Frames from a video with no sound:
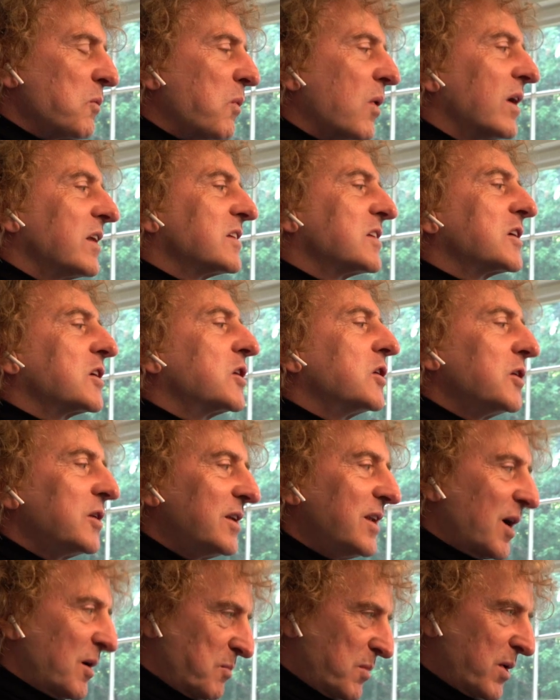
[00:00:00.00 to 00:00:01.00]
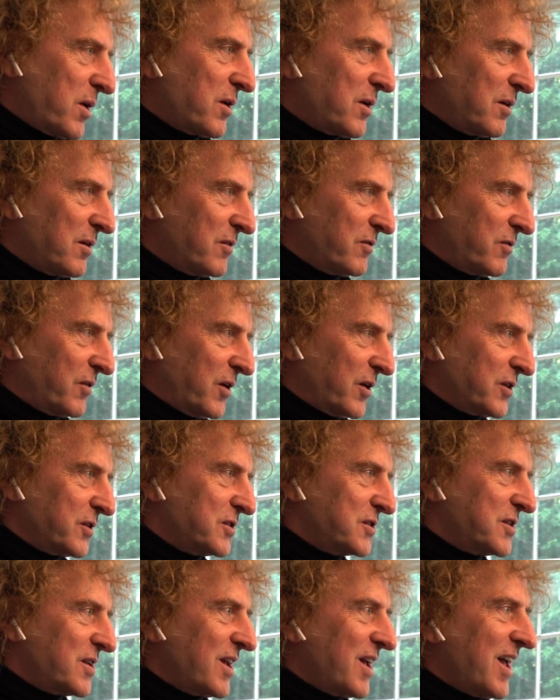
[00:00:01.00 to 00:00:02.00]
What is a good number
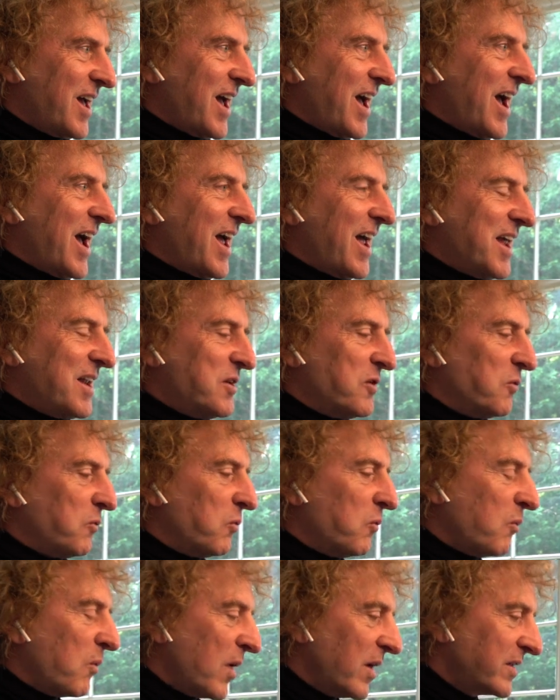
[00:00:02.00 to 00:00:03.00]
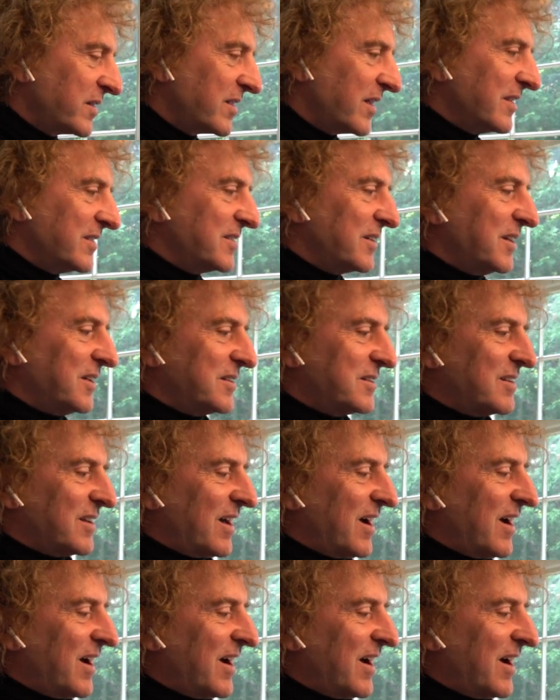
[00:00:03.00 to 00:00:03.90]
first? And what does it